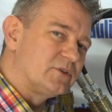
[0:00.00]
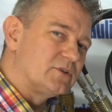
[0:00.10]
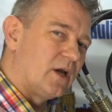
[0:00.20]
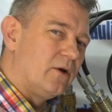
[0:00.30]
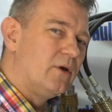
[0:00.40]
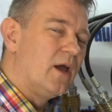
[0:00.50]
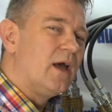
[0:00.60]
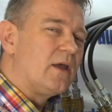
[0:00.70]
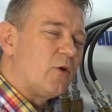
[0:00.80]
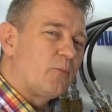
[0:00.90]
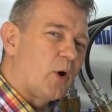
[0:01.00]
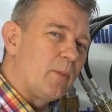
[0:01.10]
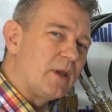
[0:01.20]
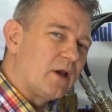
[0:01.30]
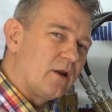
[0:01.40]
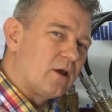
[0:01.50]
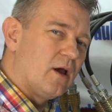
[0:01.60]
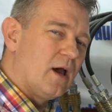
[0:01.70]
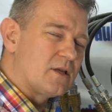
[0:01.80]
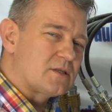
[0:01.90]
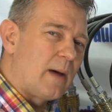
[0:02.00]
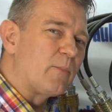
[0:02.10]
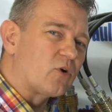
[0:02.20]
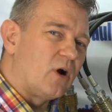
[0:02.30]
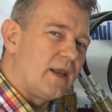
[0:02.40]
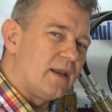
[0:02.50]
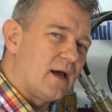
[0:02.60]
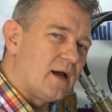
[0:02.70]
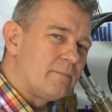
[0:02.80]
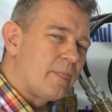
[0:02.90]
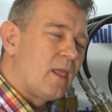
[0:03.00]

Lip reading: So you've probably got a stump grinder,